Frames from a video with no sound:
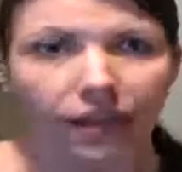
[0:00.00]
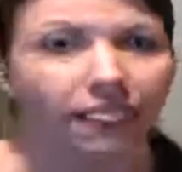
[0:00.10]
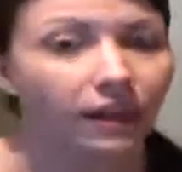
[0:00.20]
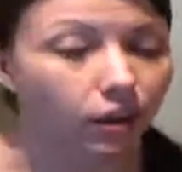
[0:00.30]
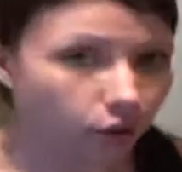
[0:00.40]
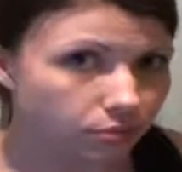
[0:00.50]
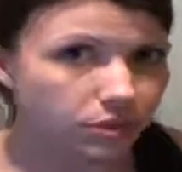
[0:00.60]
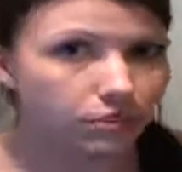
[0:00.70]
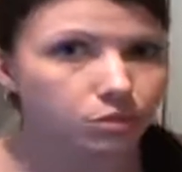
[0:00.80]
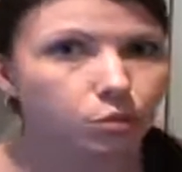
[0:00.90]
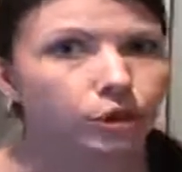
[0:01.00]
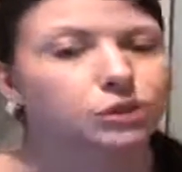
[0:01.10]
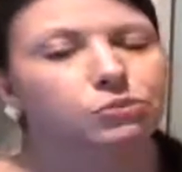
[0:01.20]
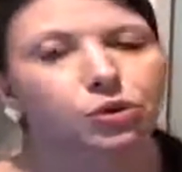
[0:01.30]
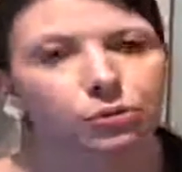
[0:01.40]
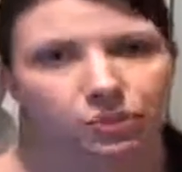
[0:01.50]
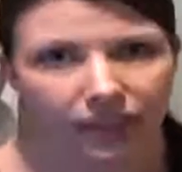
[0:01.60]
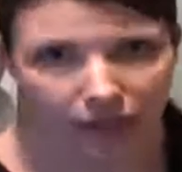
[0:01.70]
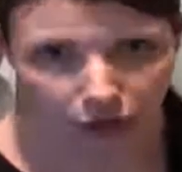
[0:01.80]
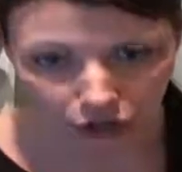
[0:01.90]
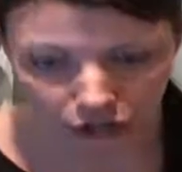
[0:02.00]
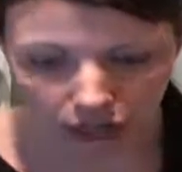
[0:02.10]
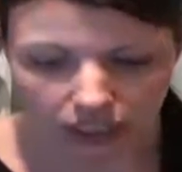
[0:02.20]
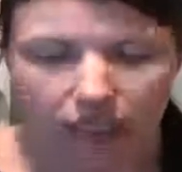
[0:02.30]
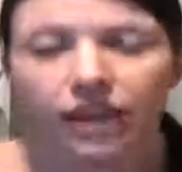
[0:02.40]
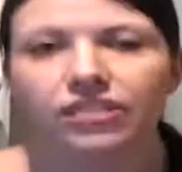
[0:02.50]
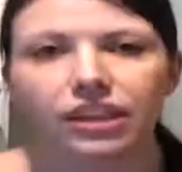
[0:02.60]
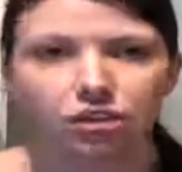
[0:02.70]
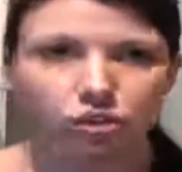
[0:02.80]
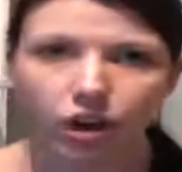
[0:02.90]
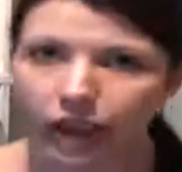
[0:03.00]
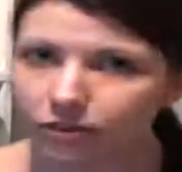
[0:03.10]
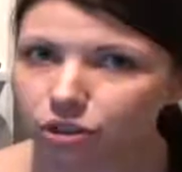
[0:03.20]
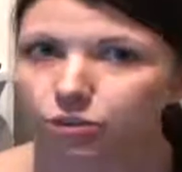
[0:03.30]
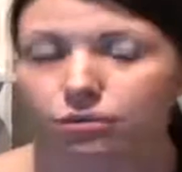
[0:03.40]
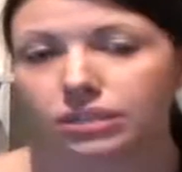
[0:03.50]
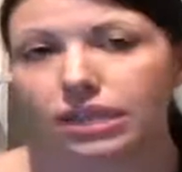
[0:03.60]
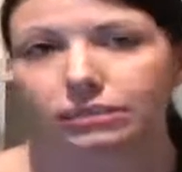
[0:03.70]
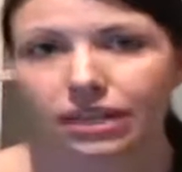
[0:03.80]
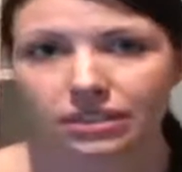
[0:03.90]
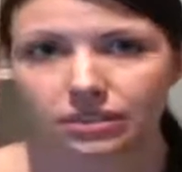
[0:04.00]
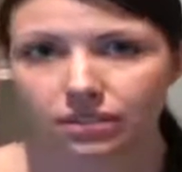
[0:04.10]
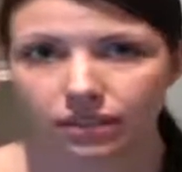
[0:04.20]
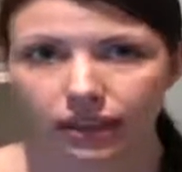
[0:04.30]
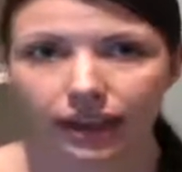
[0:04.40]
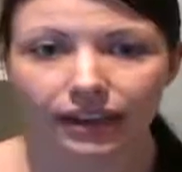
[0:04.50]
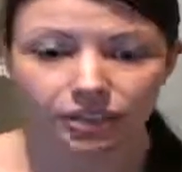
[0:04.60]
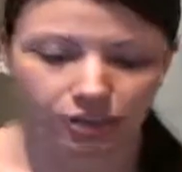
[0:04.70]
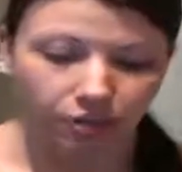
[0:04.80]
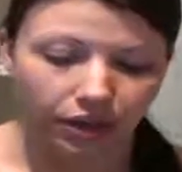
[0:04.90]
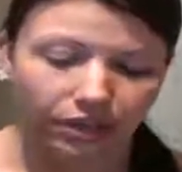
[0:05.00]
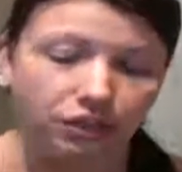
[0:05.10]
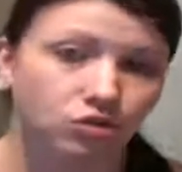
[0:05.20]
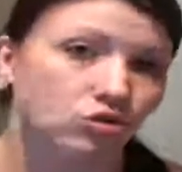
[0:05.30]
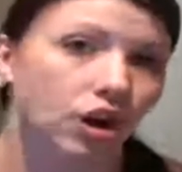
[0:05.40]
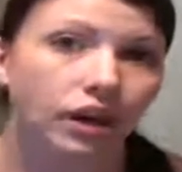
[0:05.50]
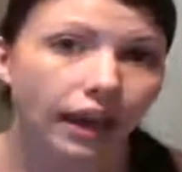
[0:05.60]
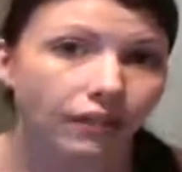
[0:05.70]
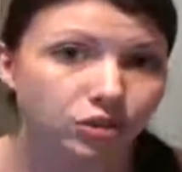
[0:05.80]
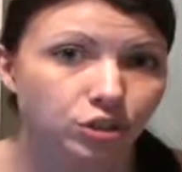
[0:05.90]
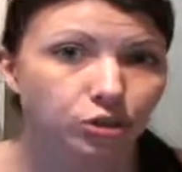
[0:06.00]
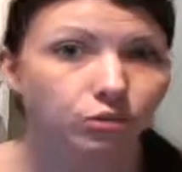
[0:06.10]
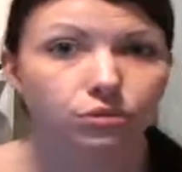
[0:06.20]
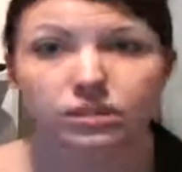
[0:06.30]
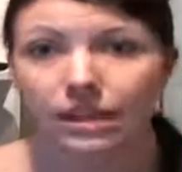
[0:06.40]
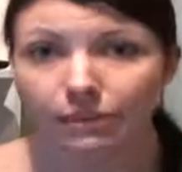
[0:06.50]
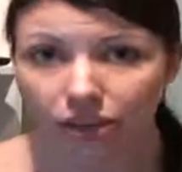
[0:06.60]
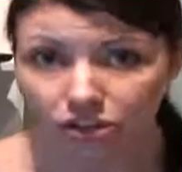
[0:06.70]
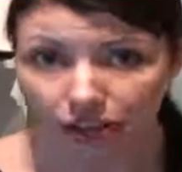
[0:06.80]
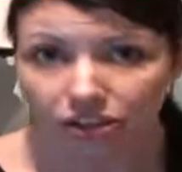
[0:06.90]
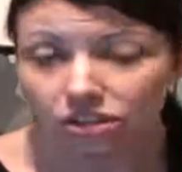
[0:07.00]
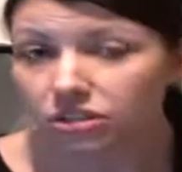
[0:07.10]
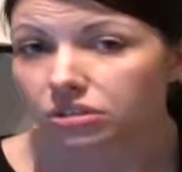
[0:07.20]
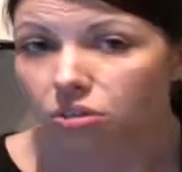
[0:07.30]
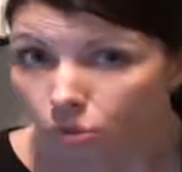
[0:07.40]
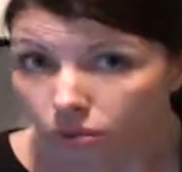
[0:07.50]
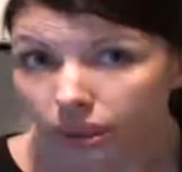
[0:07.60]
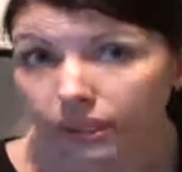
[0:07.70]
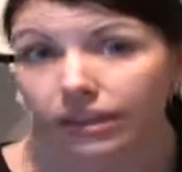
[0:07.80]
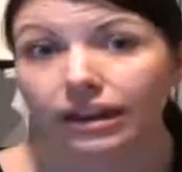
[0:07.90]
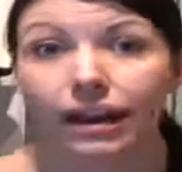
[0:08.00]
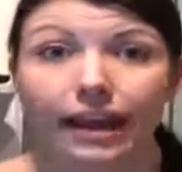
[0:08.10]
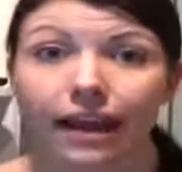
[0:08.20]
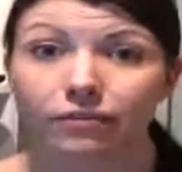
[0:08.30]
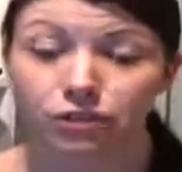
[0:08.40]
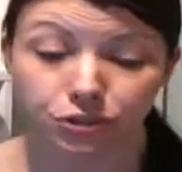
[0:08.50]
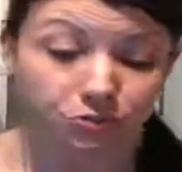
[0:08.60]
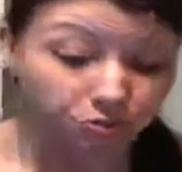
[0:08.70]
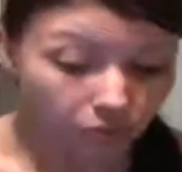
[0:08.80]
They call themselves a mortgage broker, but they are not. They do not have to go through the same licensing that I do. They do not have to go through the same education and schooling that I have to.